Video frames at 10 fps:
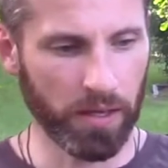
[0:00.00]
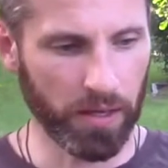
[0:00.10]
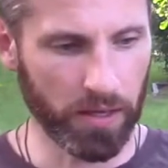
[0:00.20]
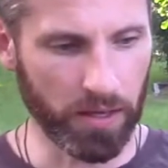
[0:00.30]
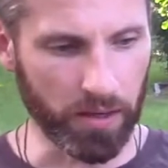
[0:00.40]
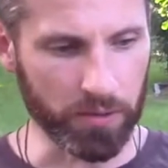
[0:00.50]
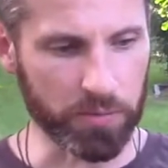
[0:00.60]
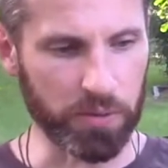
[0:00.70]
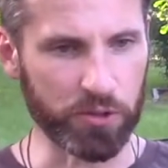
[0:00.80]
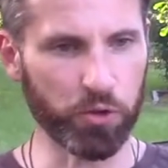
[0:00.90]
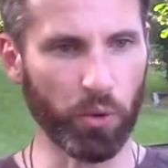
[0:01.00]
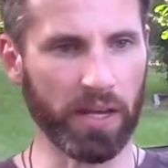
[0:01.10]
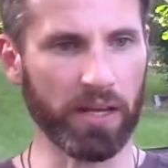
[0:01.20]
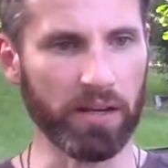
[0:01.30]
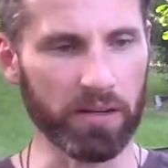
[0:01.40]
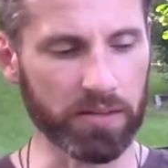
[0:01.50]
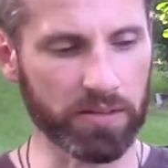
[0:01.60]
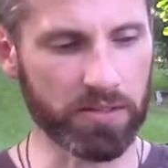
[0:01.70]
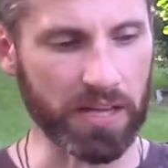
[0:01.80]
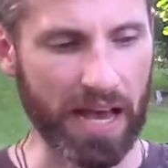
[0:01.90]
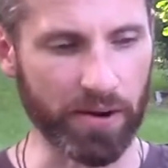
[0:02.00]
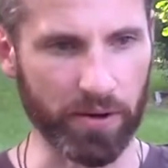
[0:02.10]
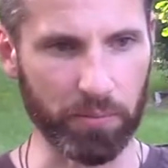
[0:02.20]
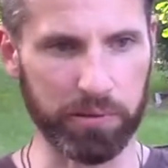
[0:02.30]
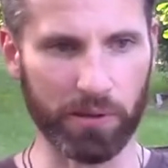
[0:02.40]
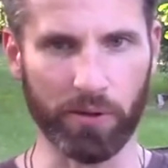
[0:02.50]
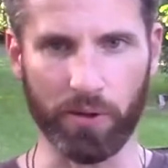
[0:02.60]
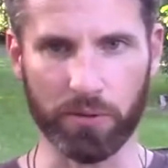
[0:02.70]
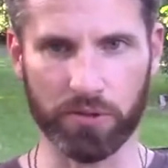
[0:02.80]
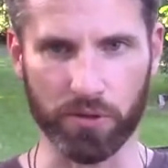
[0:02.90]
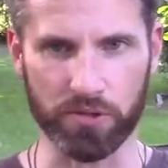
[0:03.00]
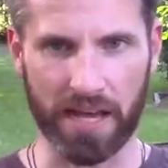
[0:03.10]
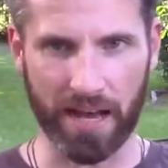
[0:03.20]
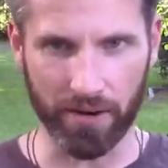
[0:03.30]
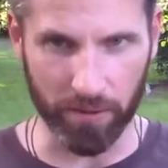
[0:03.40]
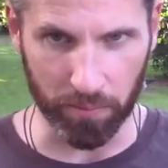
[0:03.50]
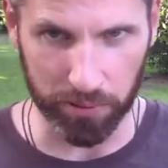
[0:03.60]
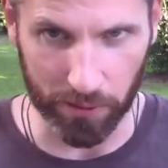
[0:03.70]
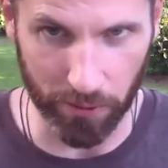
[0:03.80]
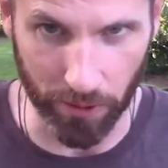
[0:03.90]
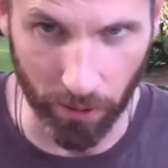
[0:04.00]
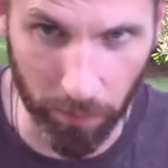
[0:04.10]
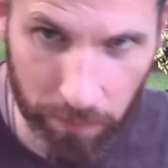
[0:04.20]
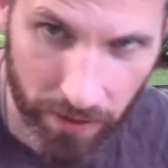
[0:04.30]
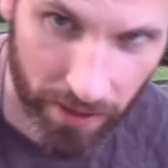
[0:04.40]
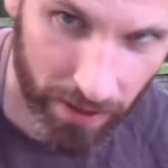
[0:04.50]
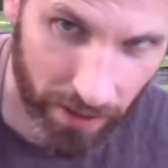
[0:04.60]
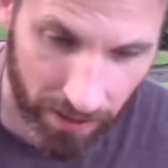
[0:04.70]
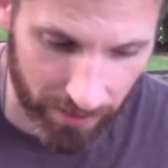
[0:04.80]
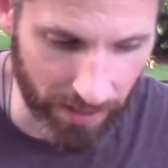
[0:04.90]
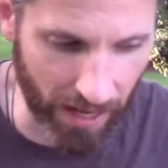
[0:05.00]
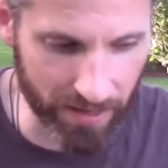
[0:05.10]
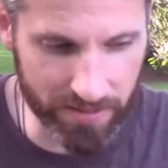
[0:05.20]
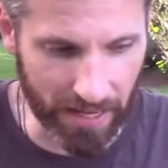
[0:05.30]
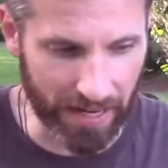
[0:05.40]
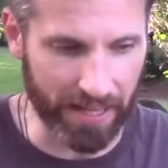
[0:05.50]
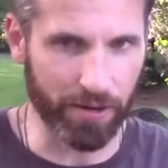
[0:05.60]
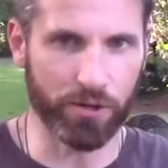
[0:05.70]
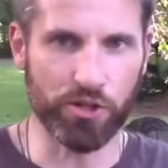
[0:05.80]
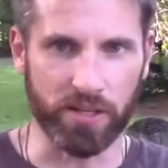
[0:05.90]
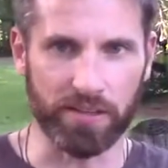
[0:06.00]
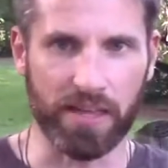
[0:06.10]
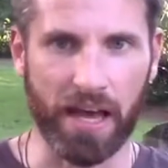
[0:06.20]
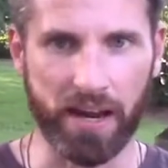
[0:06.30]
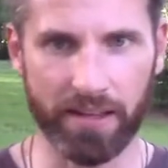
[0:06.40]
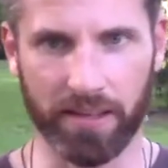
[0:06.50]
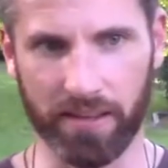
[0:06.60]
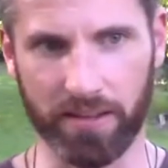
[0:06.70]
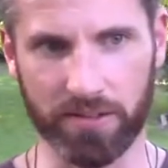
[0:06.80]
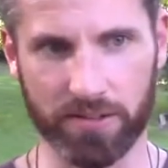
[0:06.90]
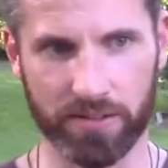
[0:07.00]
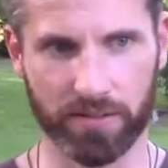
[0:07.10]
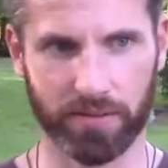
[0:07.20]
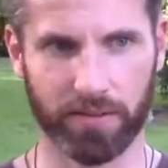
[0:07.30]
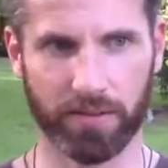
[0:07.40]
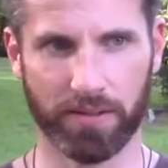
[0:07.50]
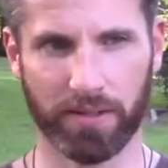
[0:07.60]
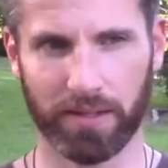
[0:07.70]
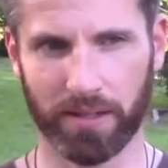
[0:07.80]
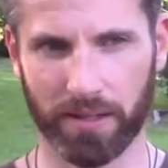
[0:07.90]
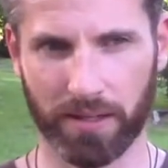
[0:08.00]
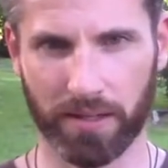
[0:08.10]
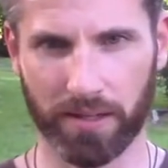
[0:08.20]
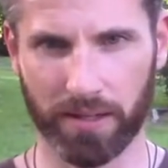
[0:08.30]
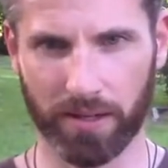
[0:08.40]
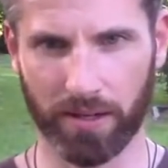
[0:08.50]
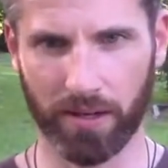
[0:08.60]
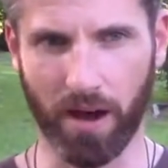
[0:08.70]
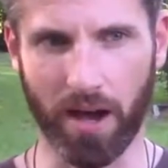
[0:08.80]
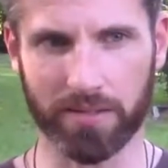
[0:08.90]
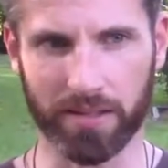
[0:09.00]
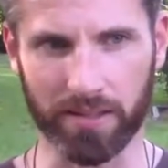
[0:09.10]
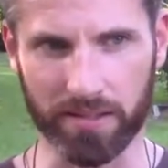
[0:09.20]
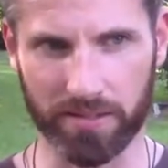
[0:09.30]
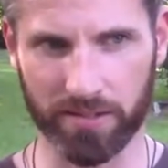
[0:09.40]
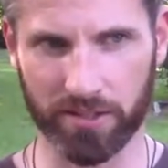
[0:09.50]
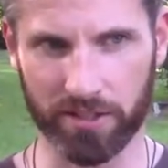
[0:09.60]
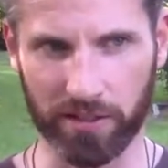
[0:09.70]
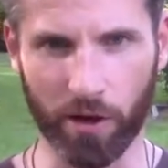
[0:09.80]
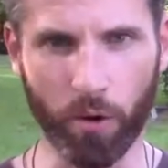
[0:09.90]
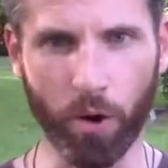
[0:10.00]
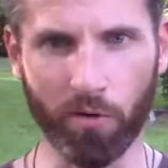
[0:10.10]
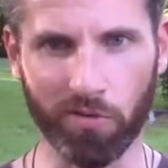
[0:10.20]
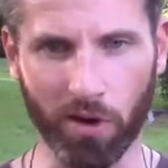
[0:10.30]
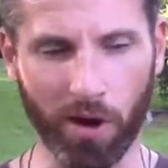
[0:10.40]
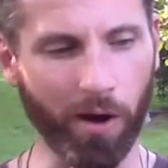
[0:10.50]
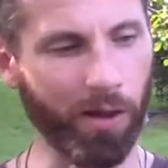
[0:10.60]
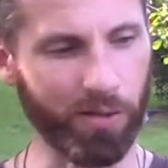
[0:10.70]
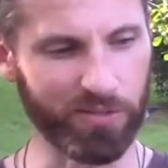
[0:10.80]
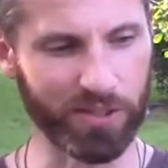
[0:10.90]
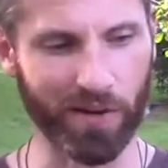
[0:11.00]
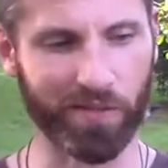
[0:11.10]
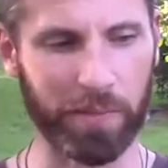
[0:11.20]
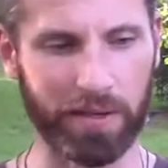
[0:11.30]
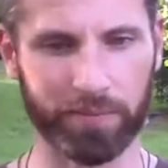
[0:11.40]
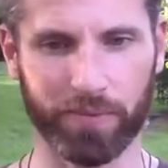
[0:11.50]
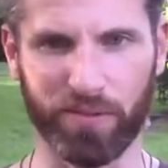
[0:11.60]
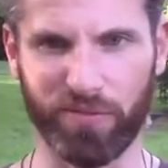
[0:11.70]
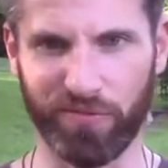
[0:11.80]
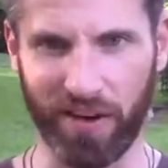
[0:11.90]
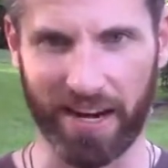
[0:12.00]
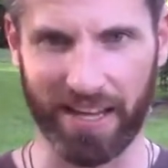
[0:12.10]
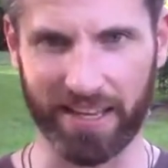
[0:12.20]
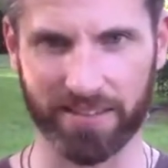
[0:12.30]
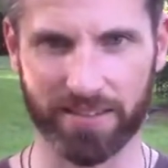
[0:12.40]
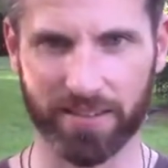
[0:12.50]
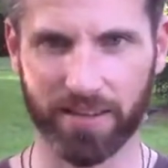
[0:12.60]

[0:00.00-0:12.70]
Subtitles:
you know, it's between Saturn and Pluto. So Saturn and Pluto, that is that energy that is causing this slow overhaul of government, of finance,